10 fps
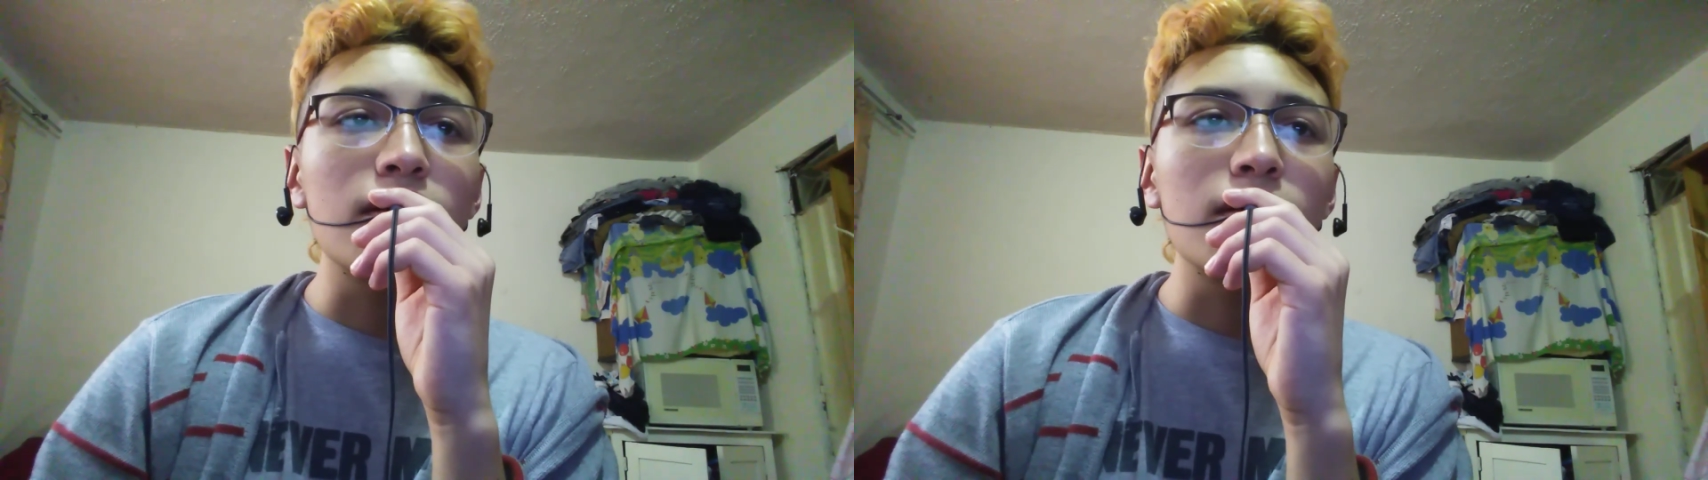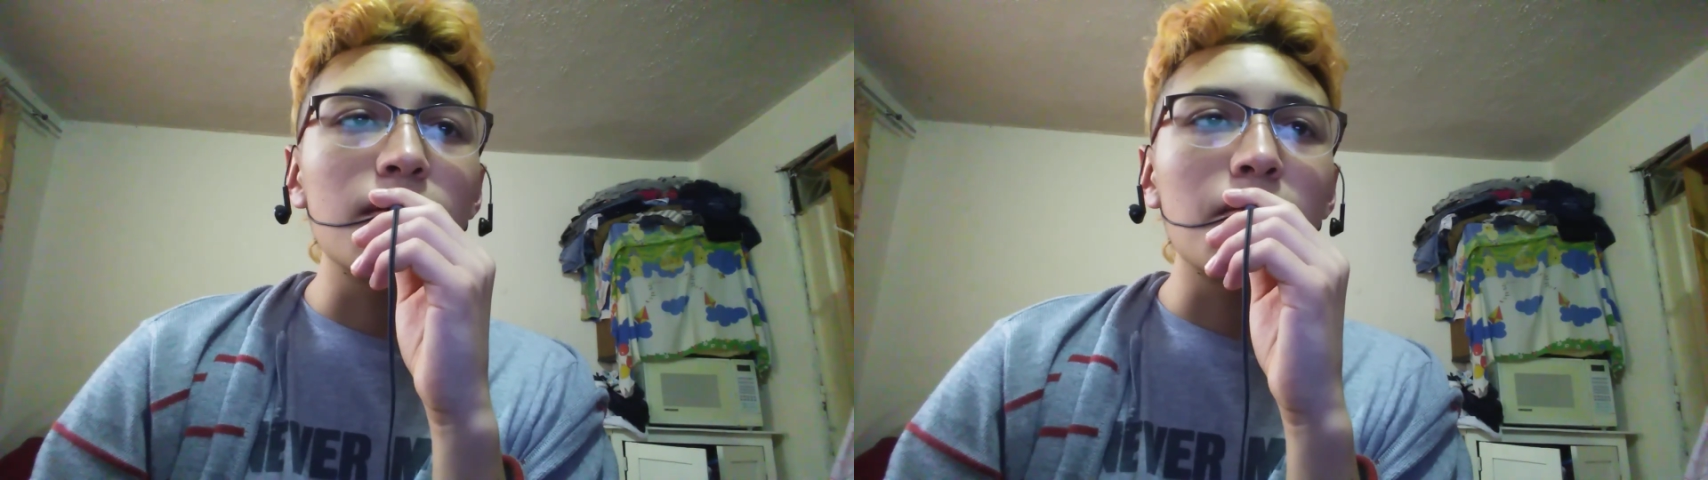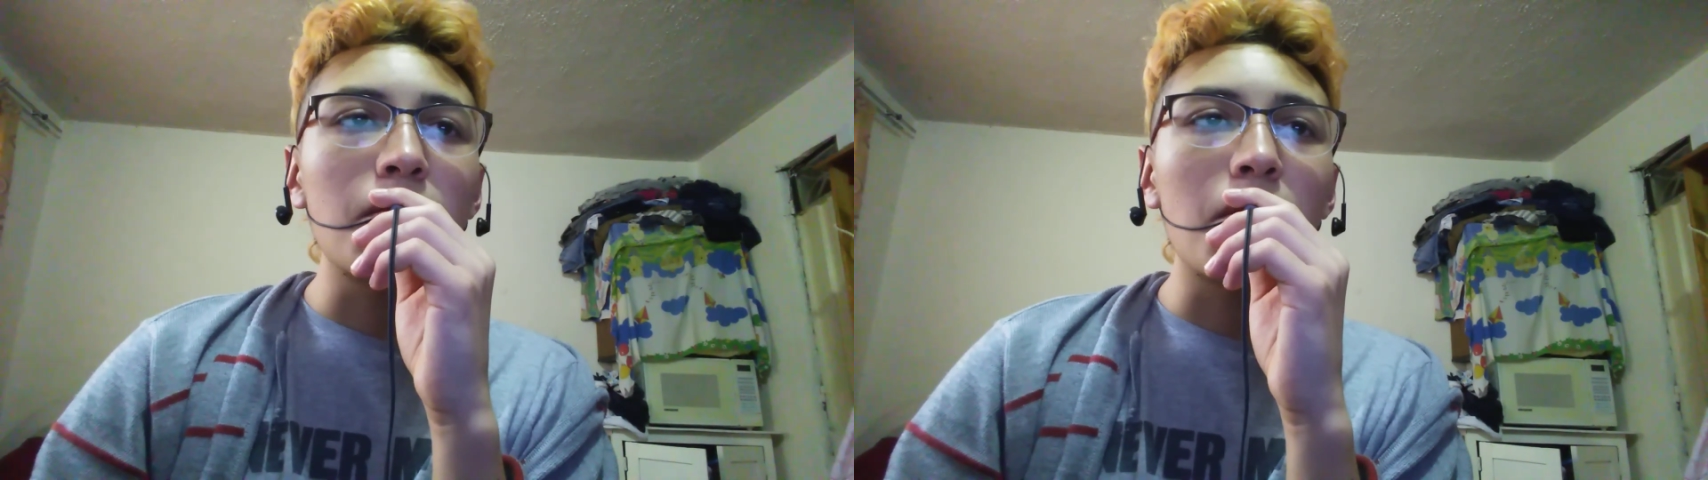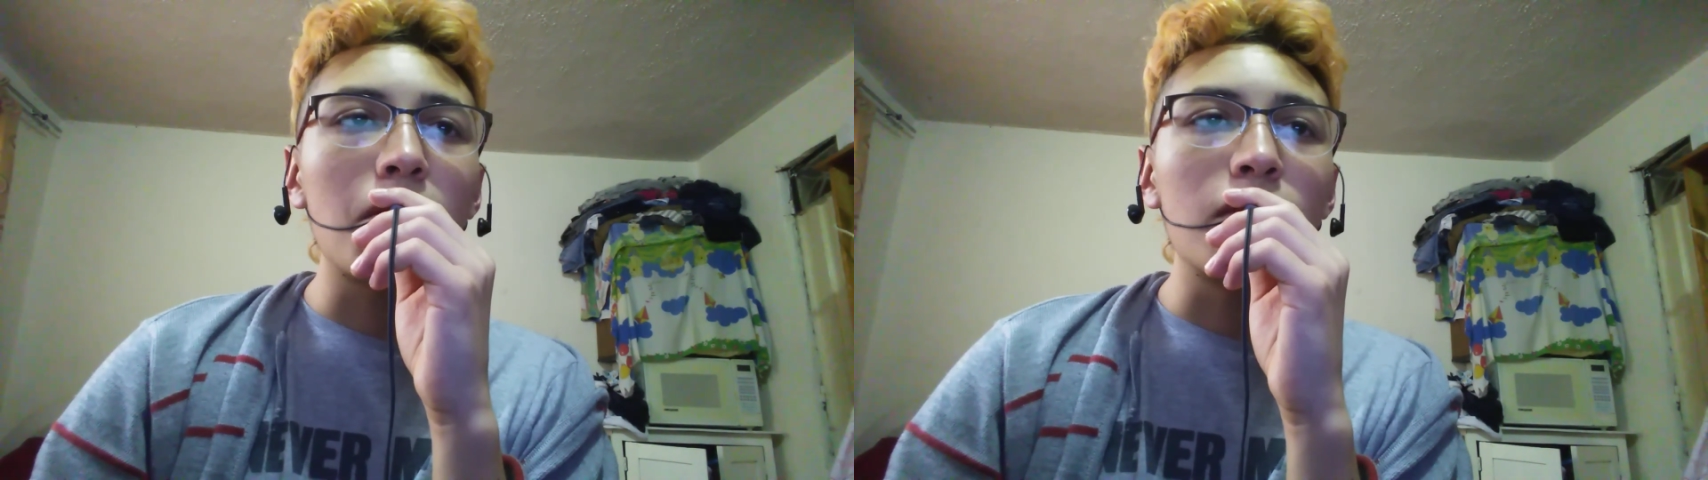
5.